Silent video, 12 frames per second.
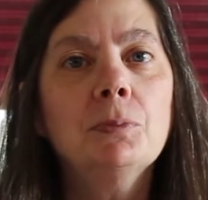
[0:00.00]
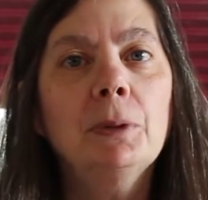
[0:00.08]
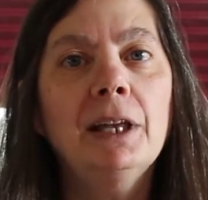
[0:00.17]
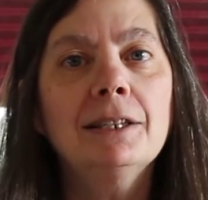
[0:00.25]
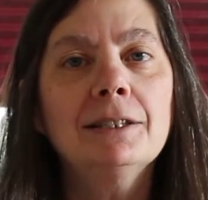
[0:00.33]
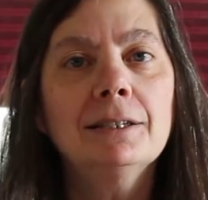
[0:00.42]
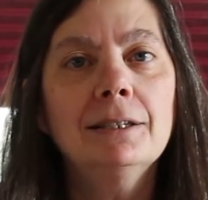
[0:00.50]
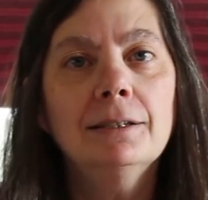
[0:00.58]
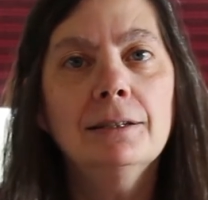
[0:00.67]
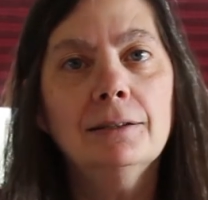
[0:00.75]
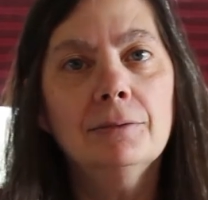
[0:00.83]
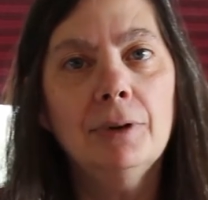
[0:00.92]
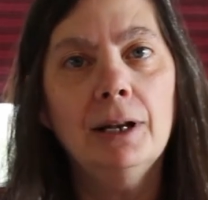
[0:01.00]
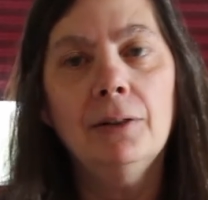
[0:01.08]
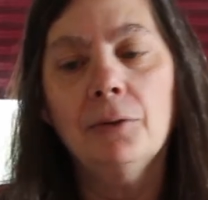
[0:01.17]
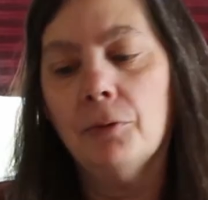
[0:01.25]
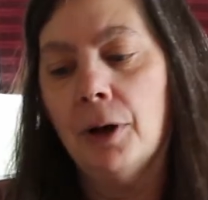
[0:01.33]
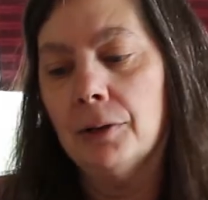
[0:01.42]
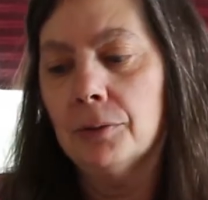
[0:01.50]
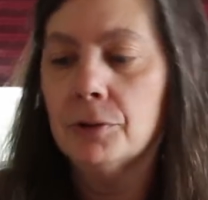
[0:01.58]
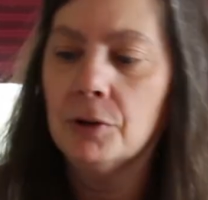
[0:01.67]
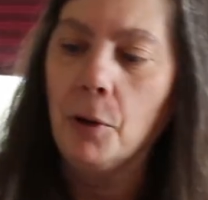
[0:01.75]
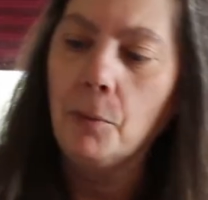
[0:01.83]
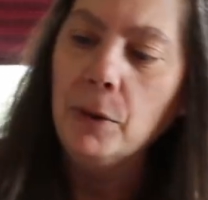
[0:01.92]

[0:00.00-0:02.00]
split. right in the front. So,